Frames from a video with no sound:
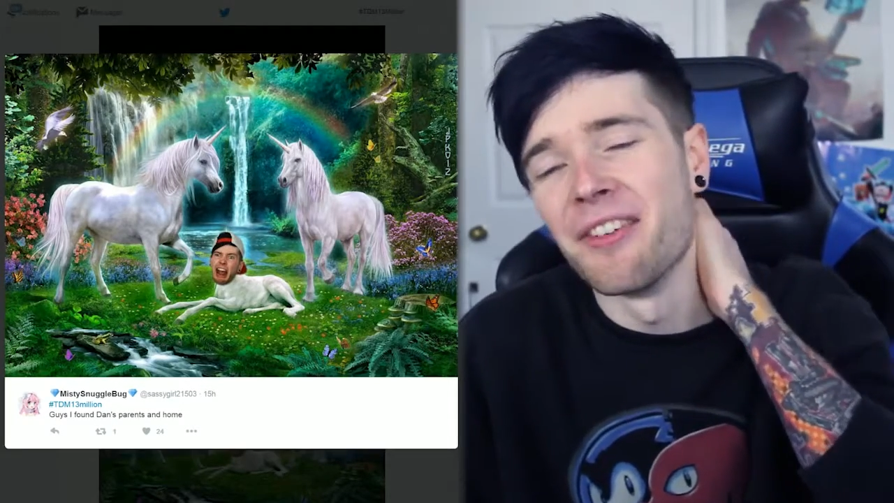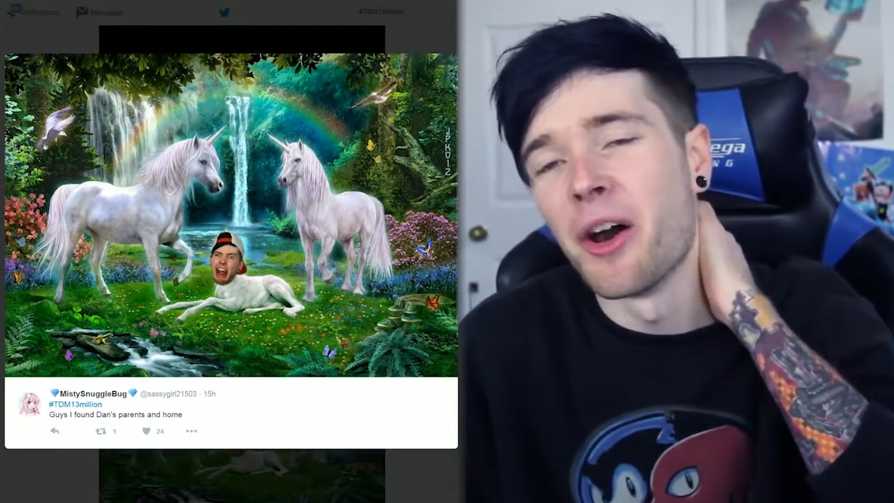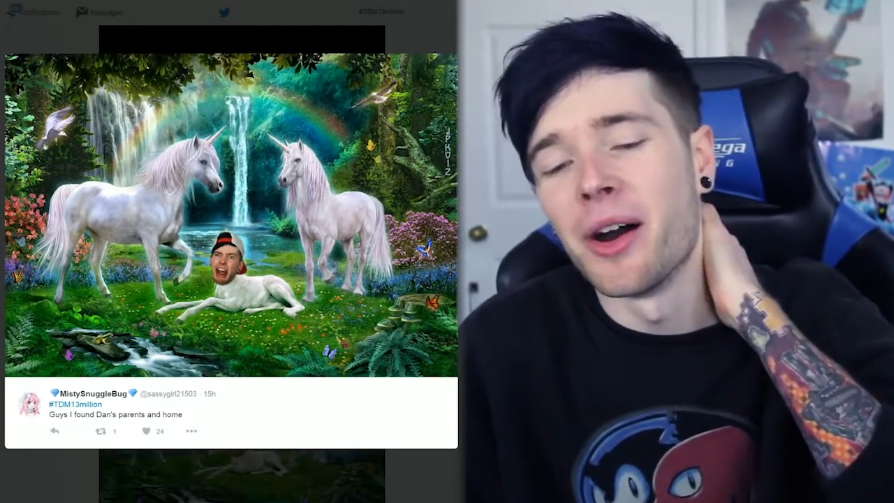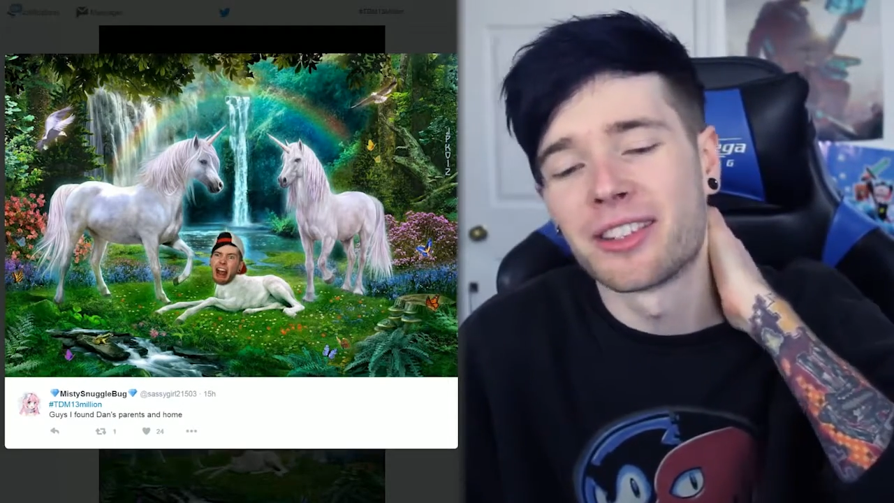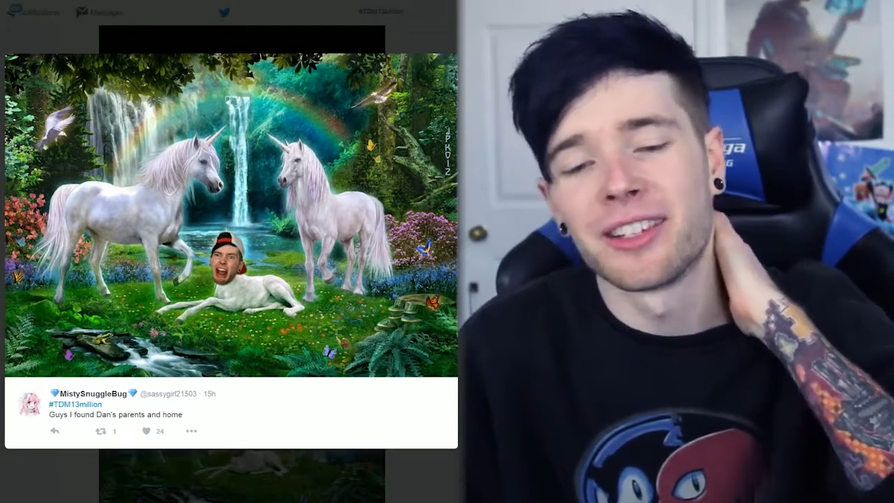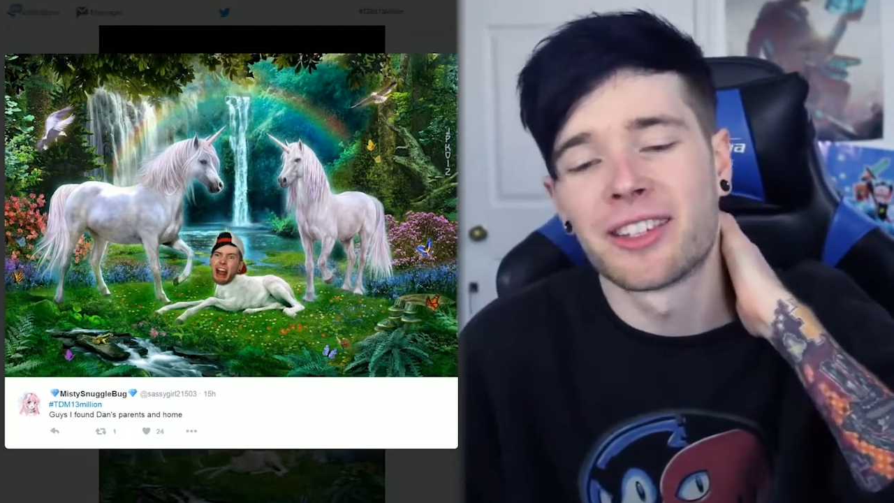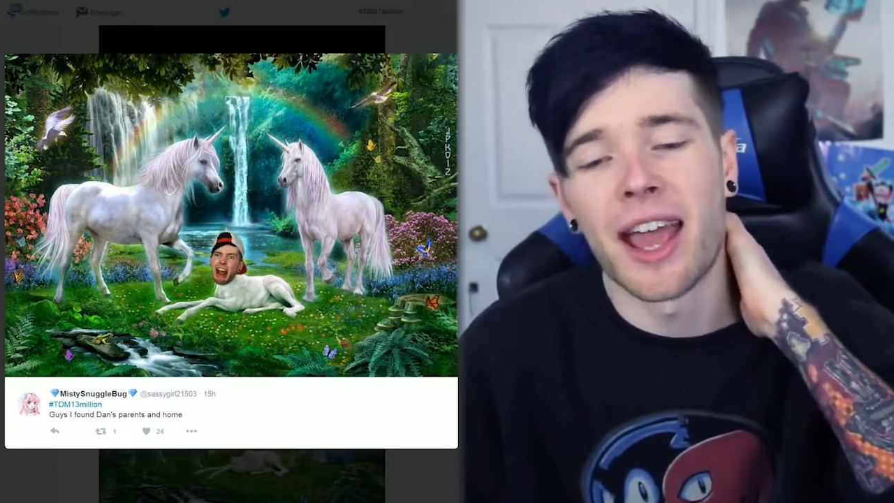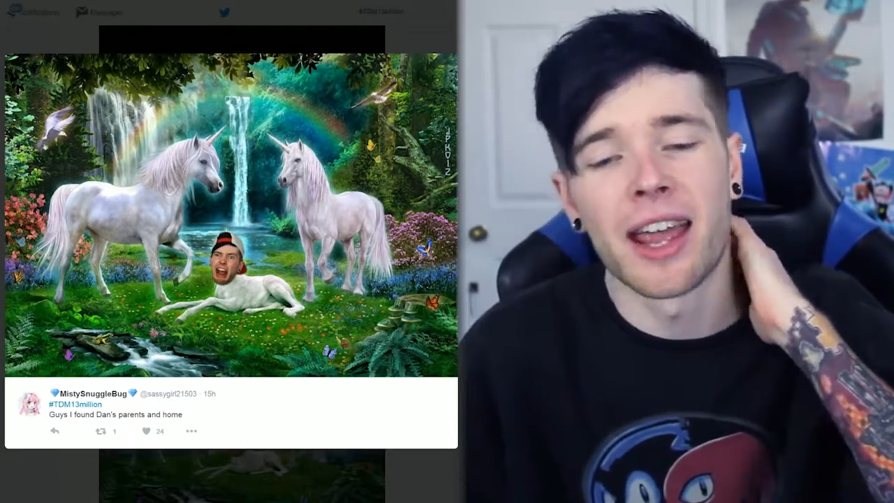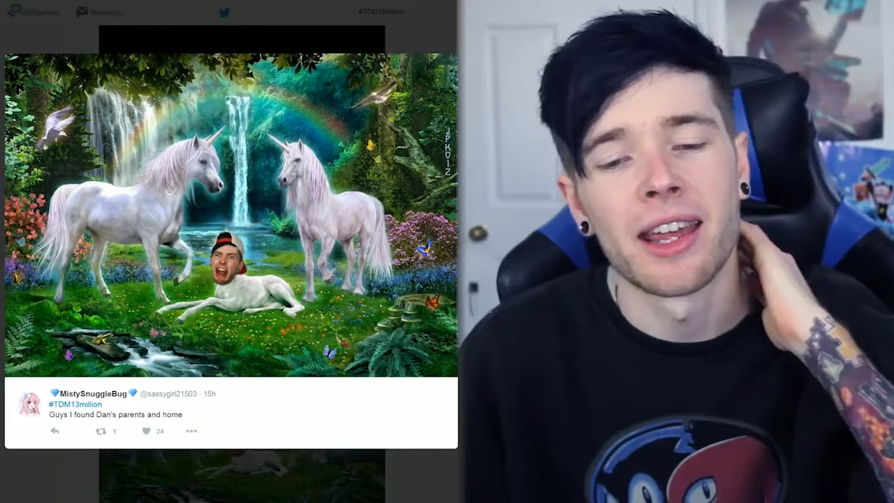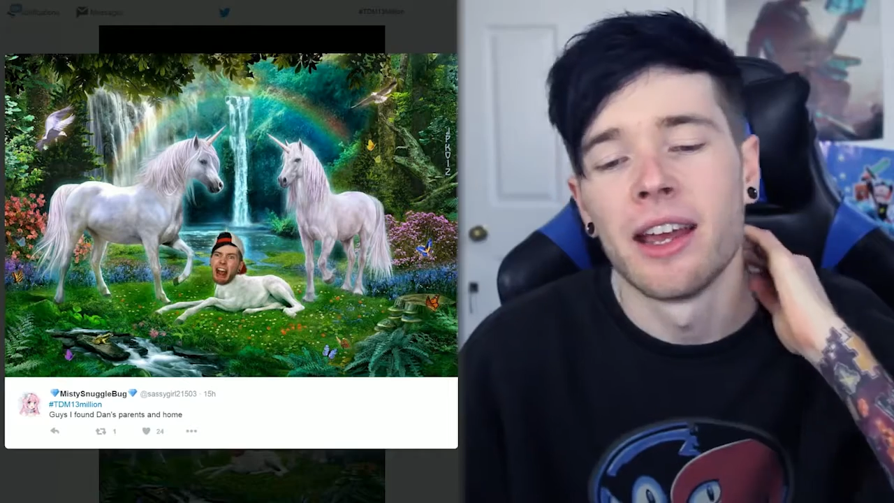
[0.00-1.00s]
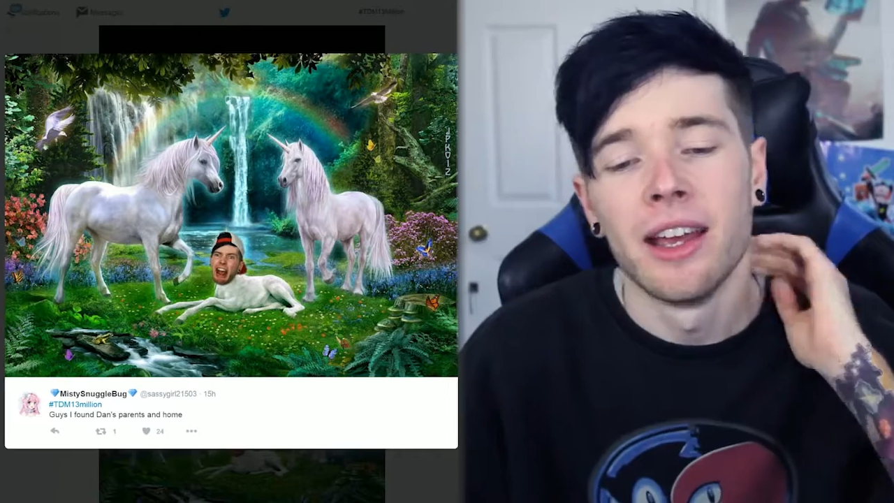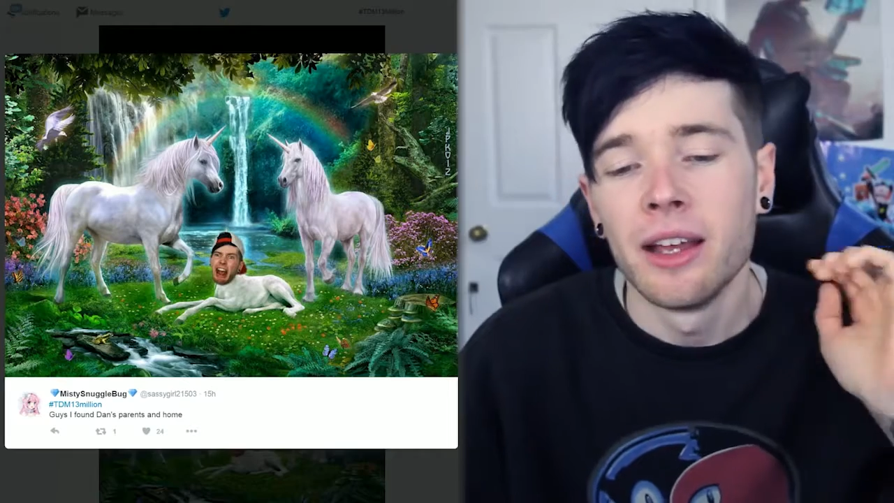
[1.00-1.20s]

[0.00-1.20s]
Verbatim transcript: even know what to say.